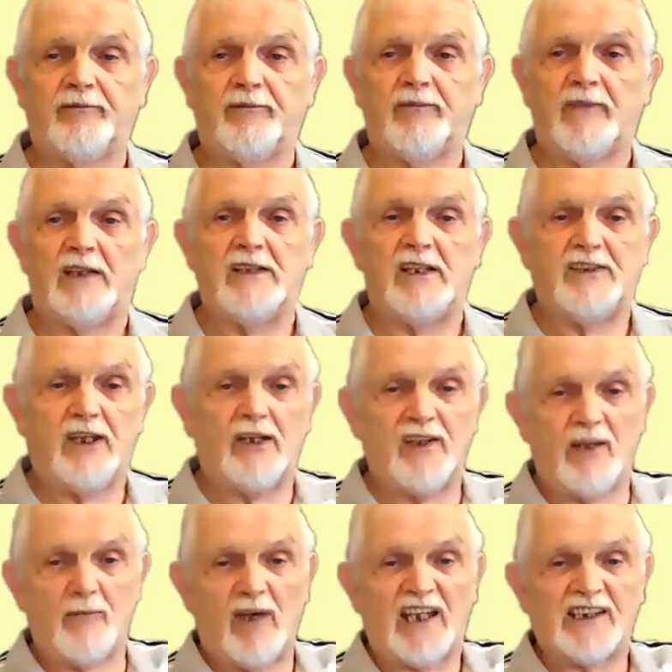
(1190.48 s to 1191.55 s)
And they tell you the
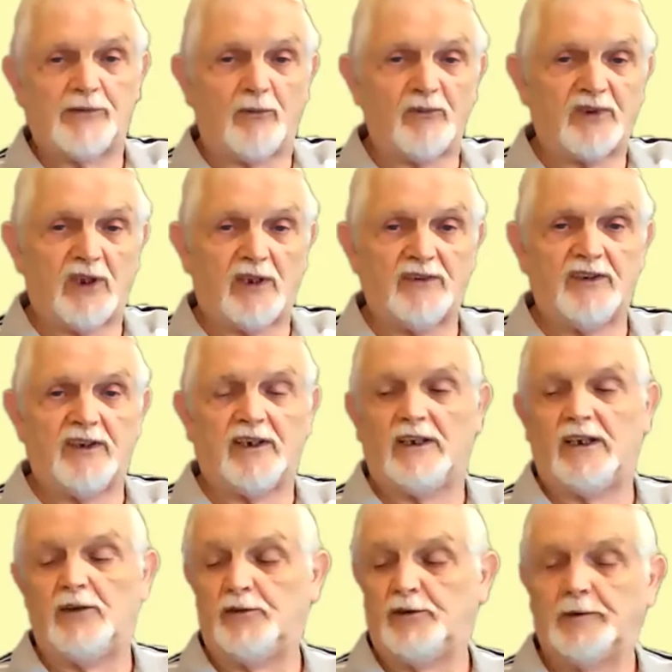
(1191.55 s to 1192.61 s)
maximum current you're
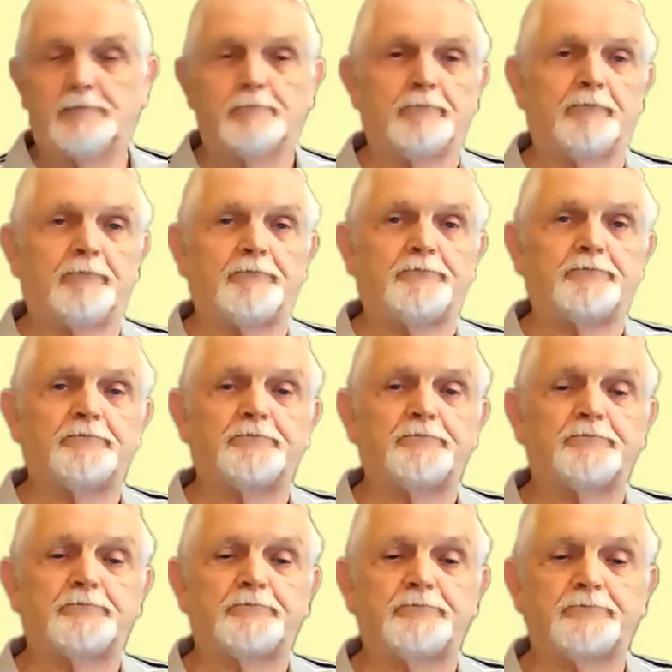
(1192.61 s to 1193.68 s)
allowed.
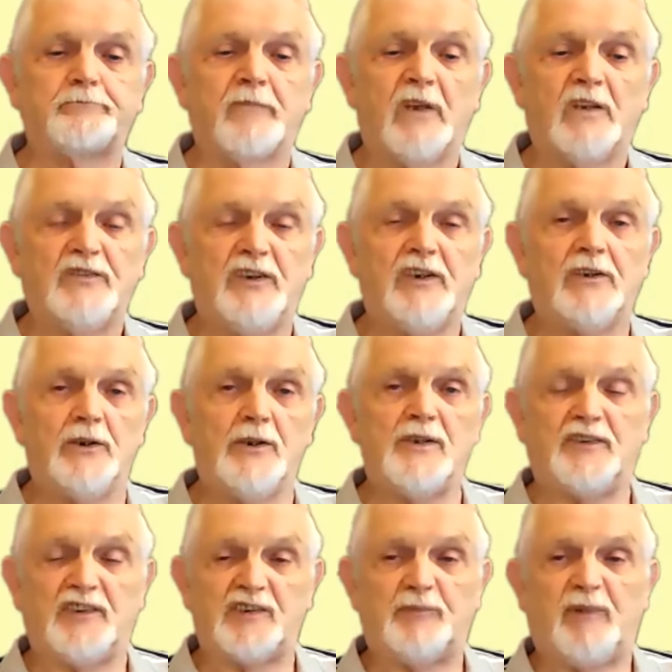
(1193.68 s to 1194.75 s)
So you can look at
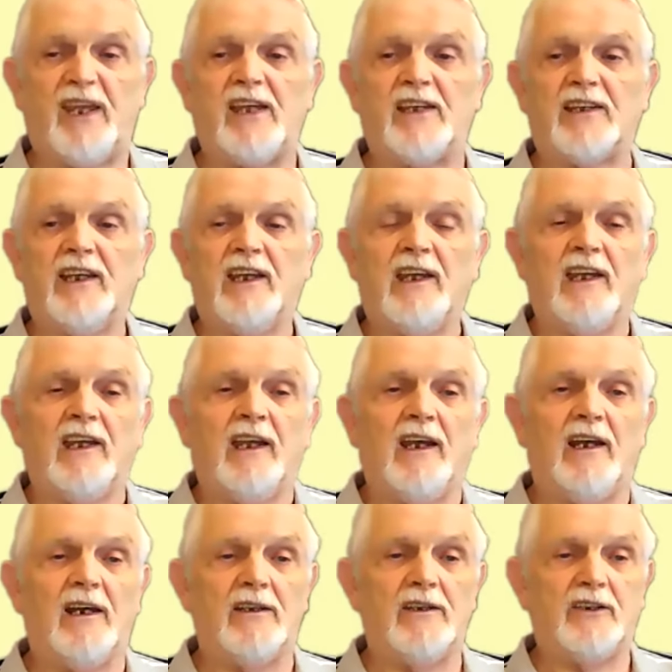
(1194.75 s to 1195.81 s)
the spec
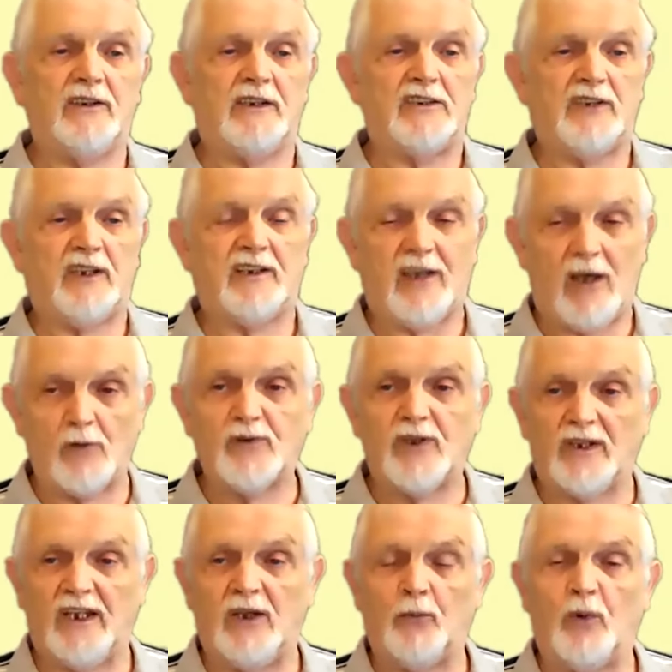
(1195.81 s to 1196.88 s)
and you can actually
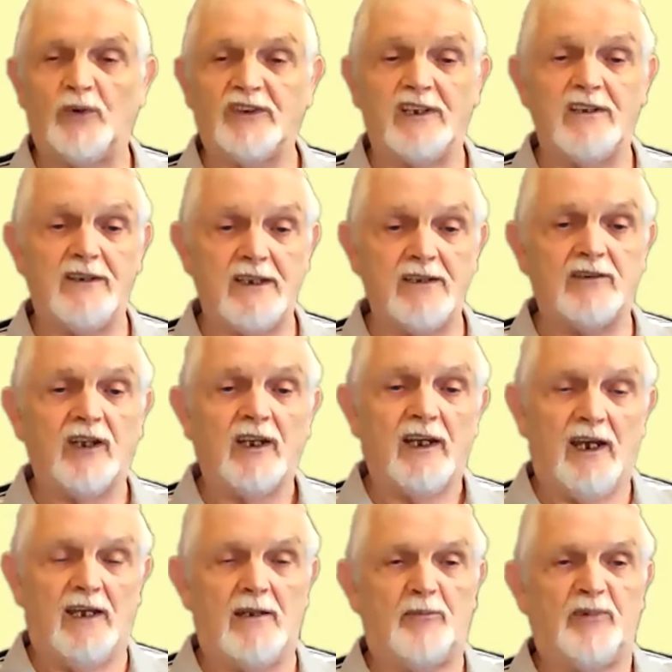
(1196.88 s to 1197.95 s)
calculate what you need
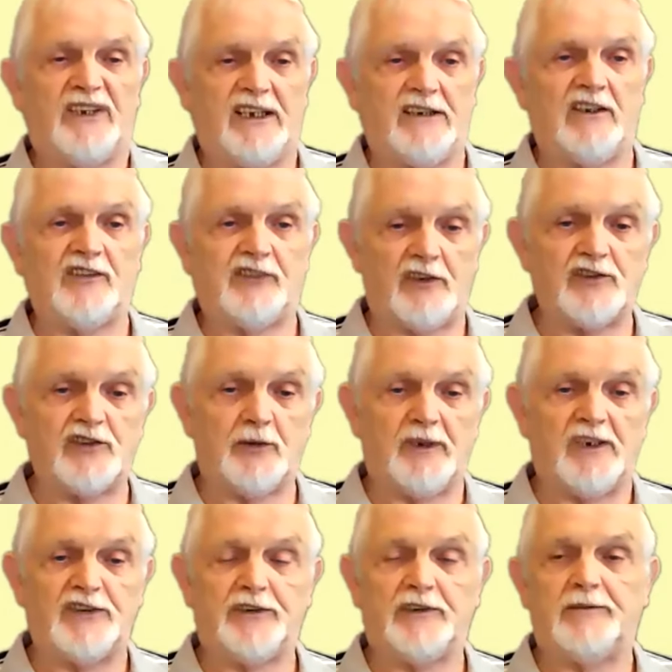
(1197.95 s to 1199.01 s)
in a particular
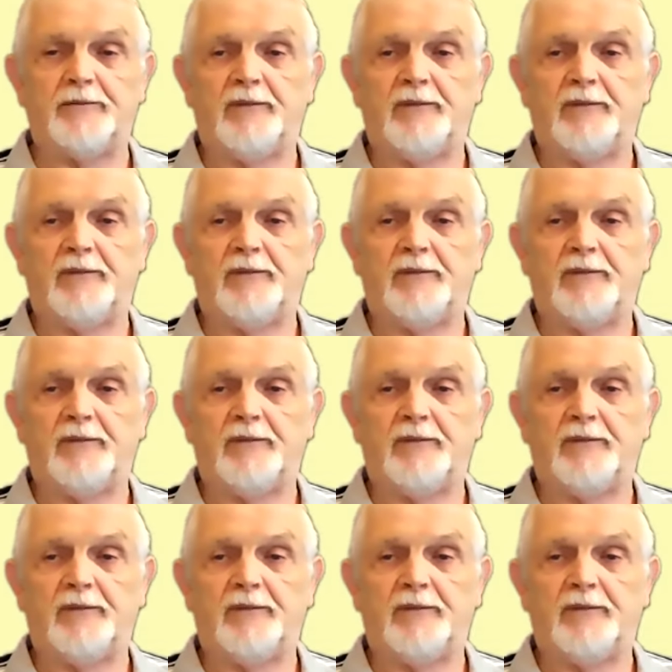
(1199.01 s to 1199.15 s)
situation.